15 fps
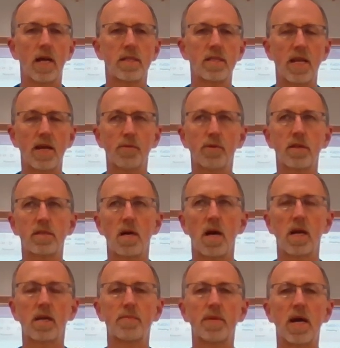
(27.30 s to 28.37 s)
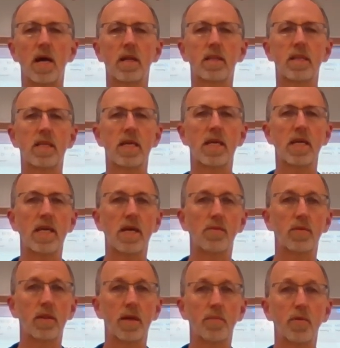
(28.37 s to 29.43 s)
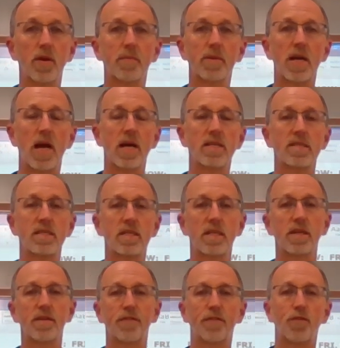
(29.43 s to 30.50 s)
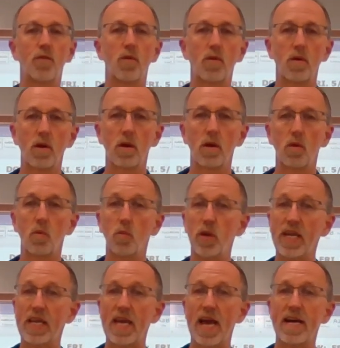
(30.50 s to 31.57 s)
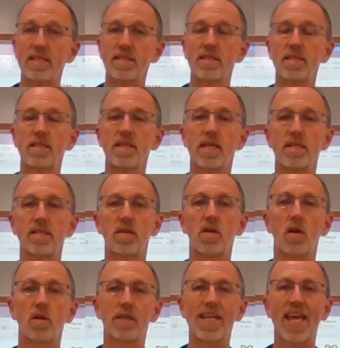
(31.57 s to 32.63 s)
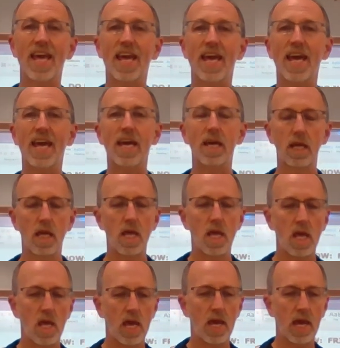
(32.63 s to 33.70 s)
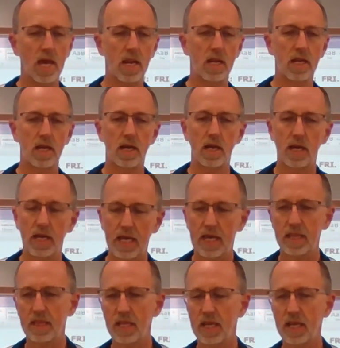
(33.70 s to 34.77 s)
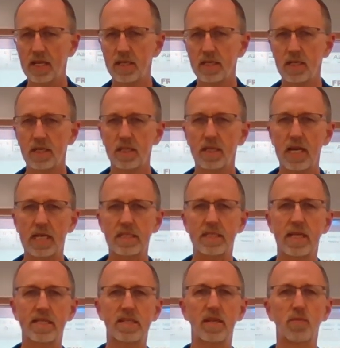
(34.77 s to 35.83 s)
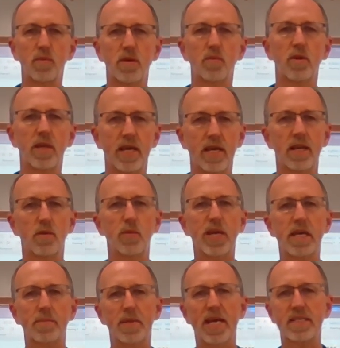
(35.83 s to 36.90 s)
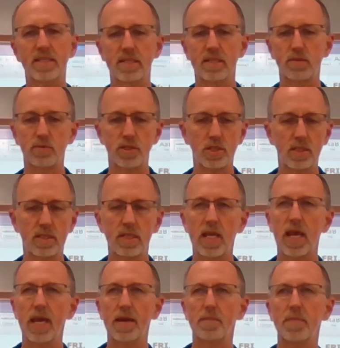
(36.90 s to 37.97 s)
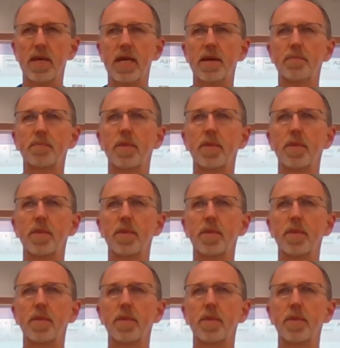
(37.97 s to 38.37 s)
Today we're going to talk about the equilibrium constant for weak acids, that is called Ka. And then the next lesson we will hit weak bases, which is Kb.